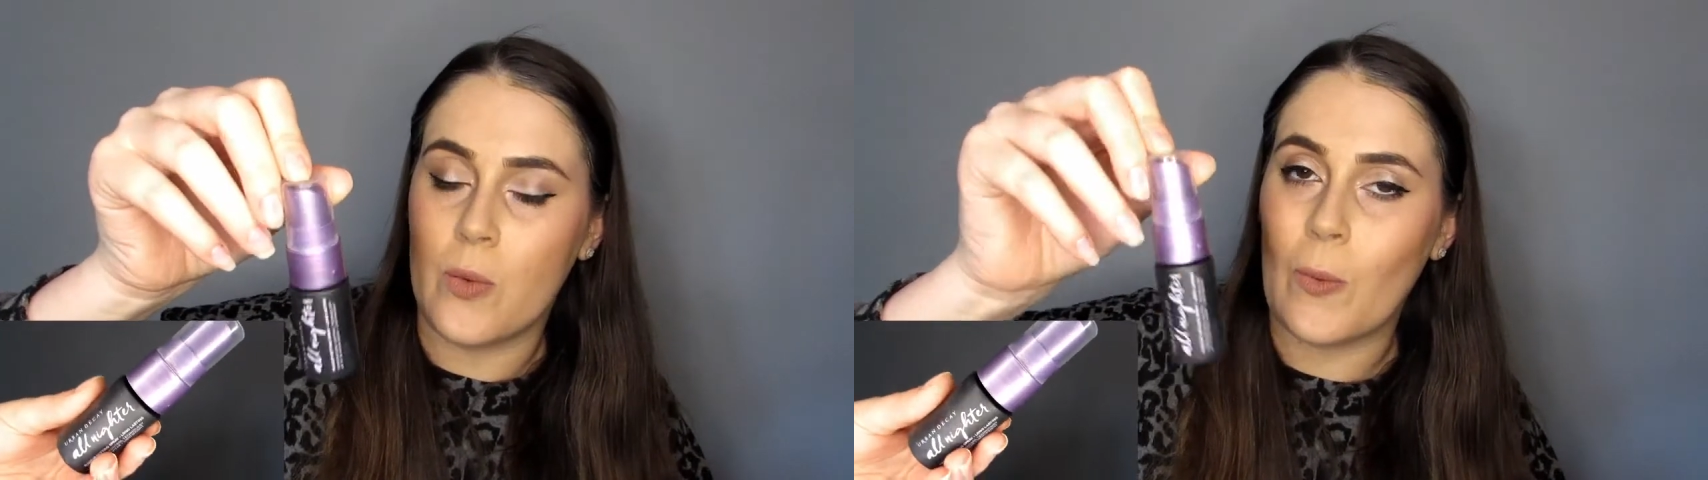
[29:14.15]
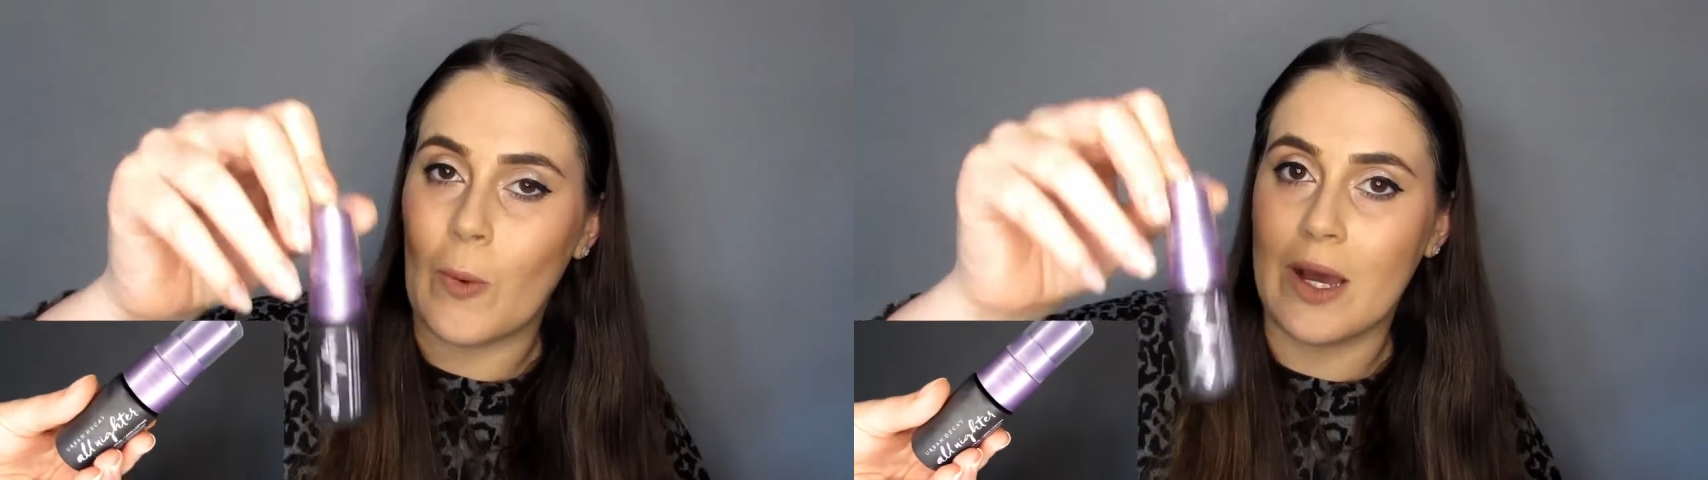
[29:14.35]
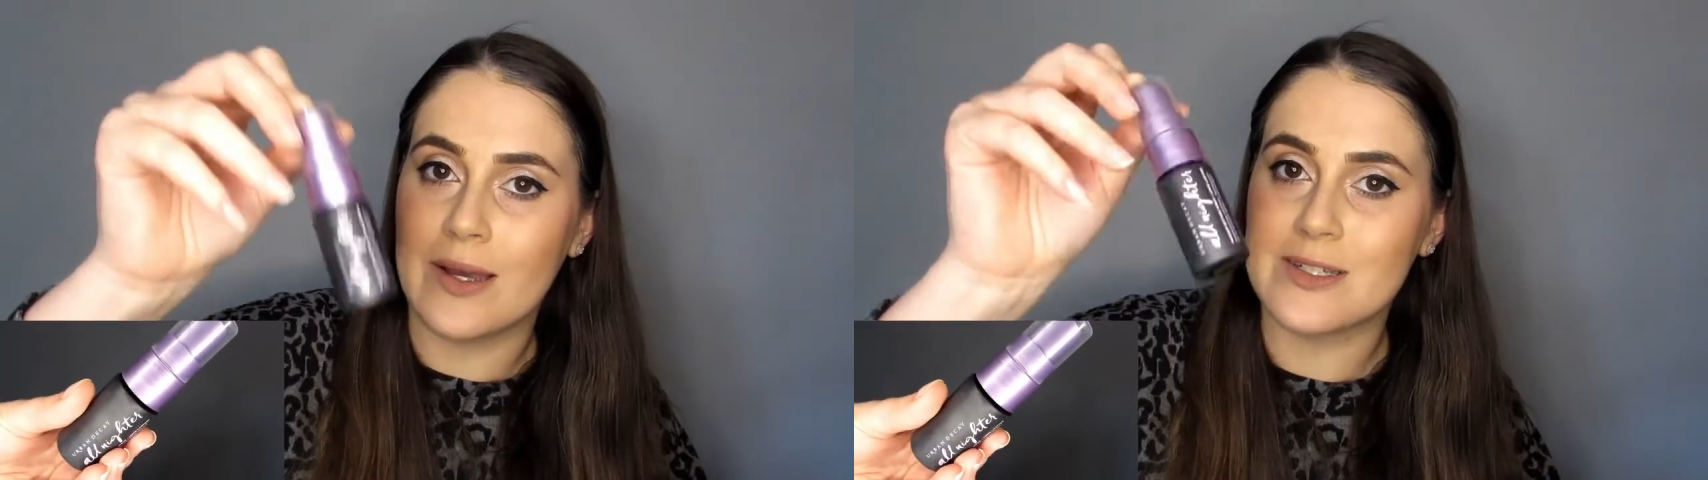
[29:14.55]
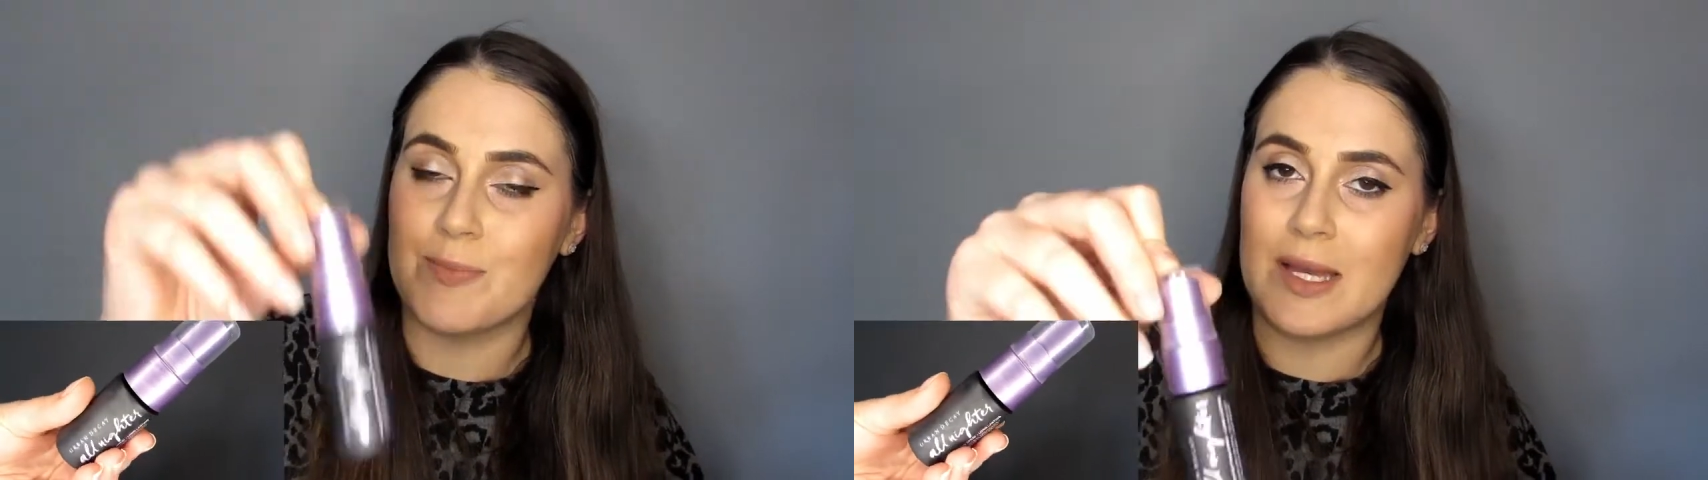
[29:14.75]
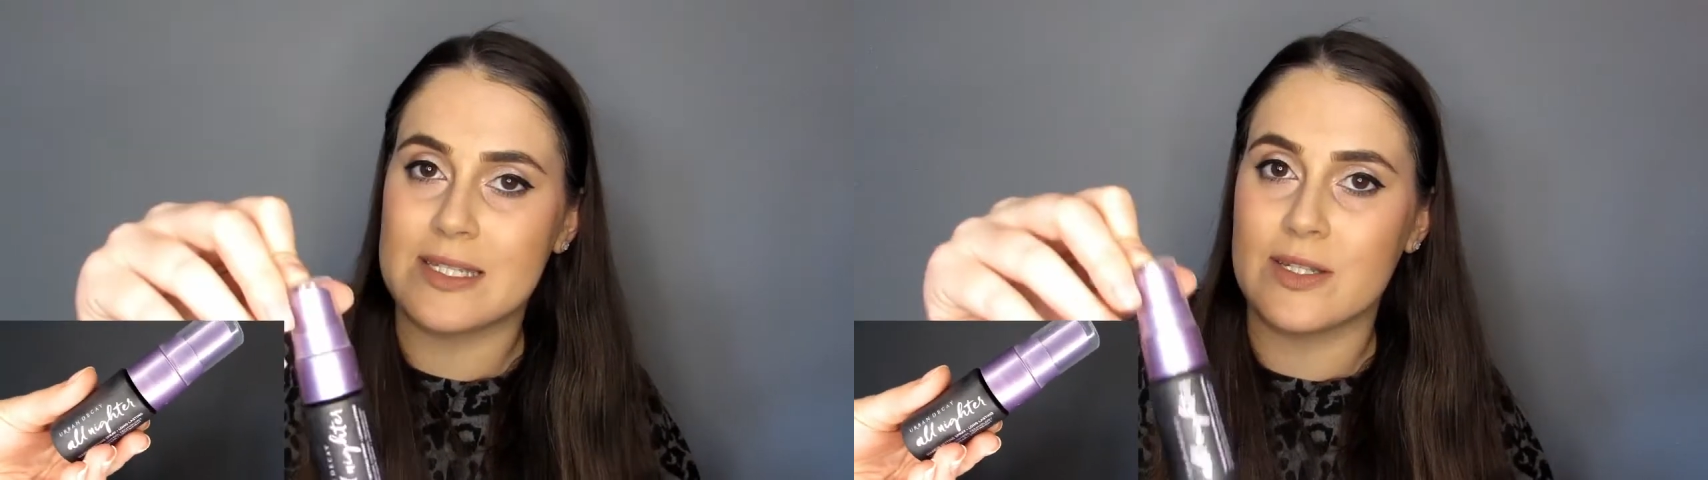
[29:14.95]
worked
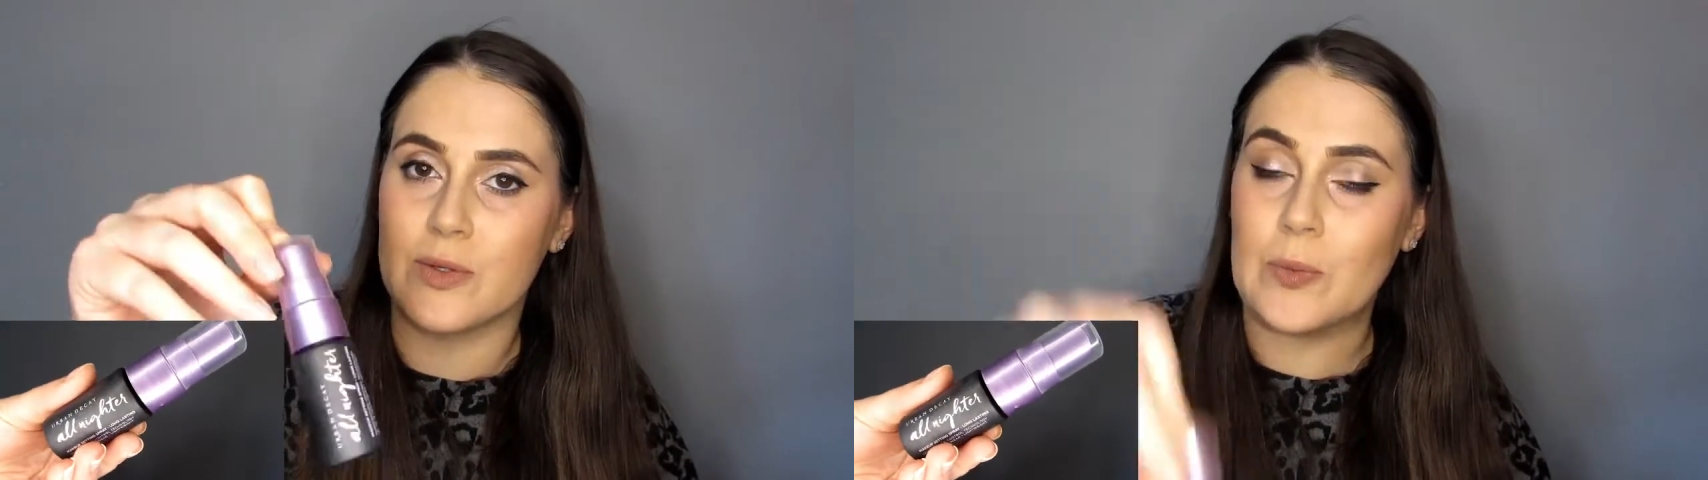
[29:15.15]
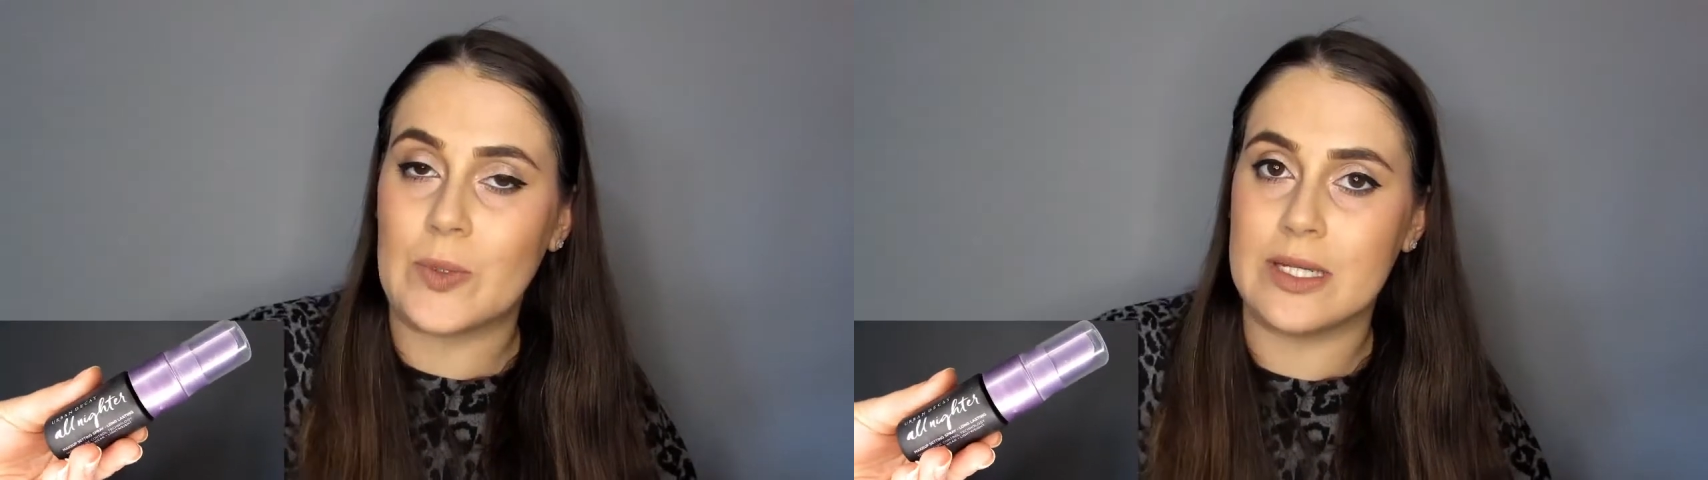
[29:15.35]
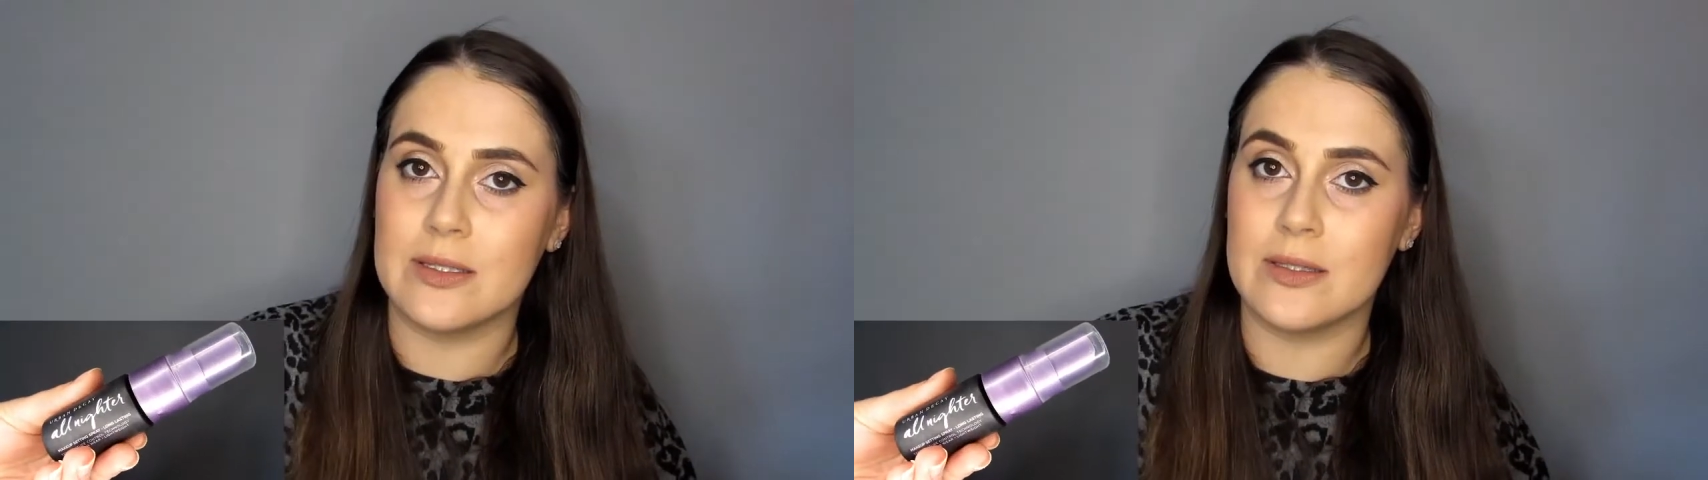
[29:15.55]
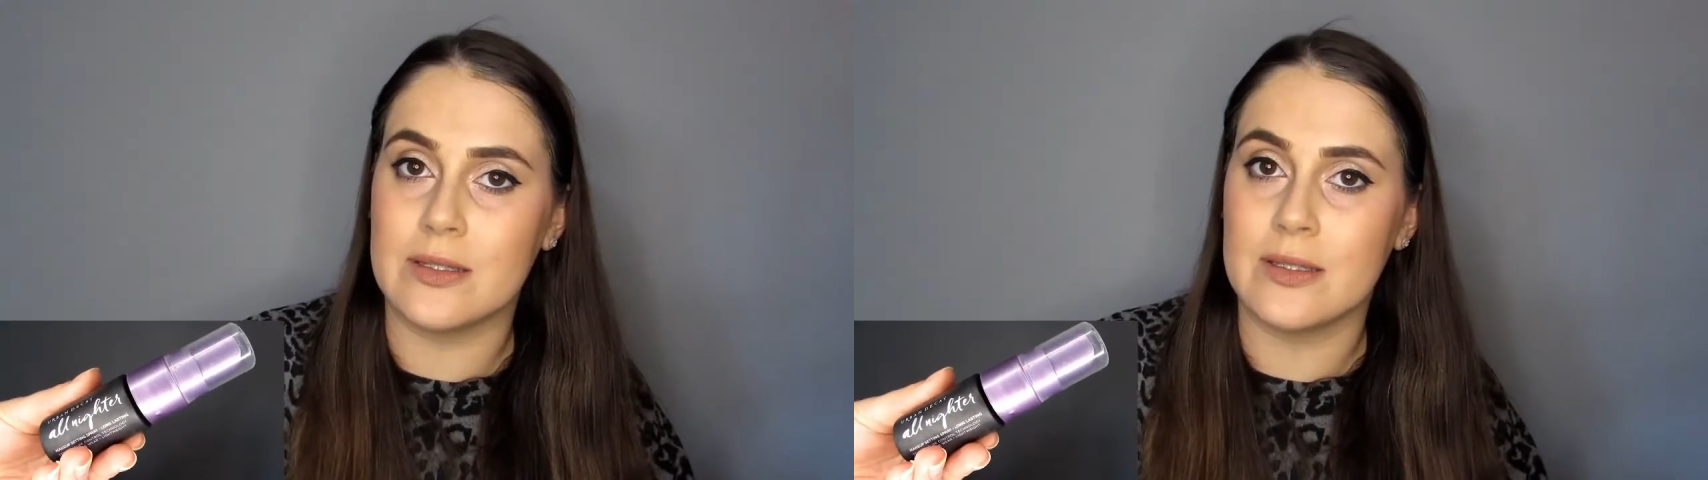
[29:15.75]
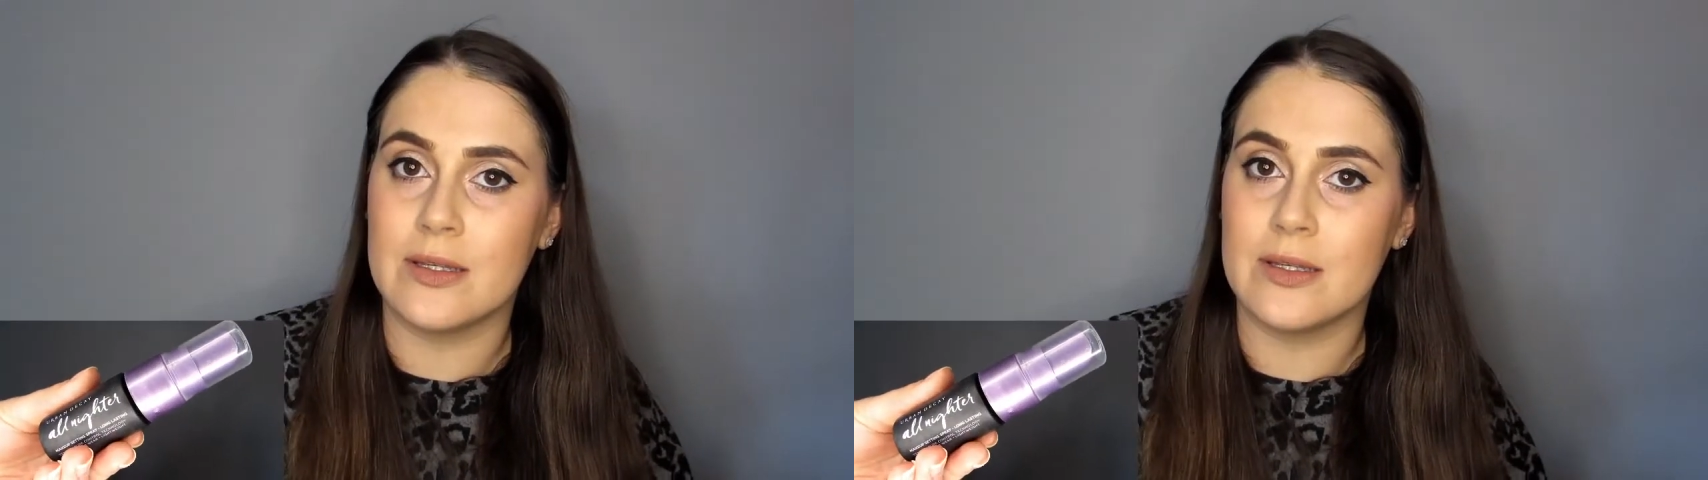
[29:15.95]
better with